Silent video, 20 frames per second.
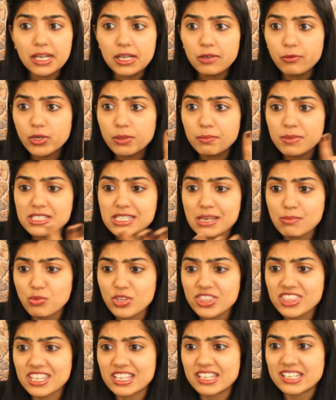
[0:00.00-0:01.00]
anyone mess up
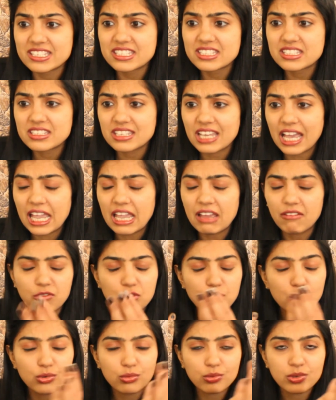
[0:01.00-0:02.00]
with this? I have
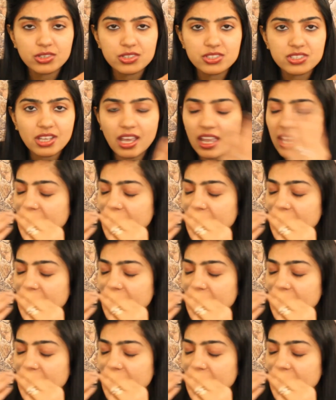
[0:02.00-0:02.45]
no words.